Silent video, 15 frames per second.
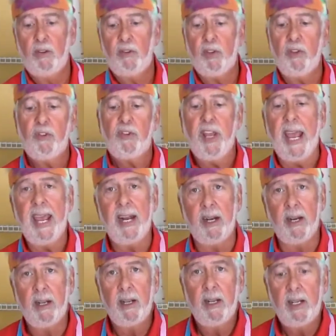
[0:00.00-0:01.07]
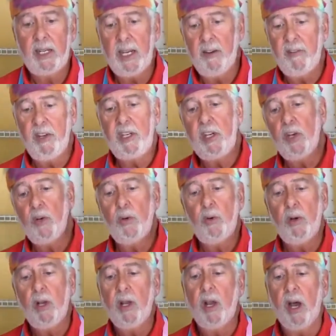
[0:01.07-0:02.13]
to 10, giving
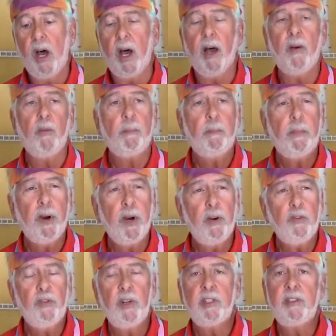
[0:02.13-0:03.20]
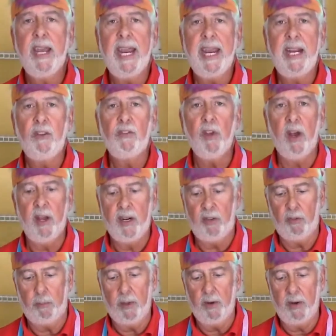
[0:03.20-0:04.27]
you a personal hands-on
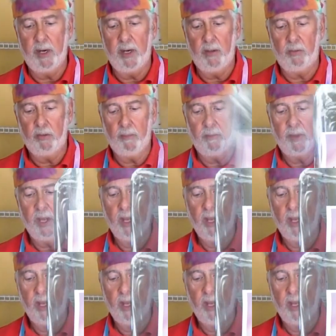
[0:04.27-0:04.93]
experience.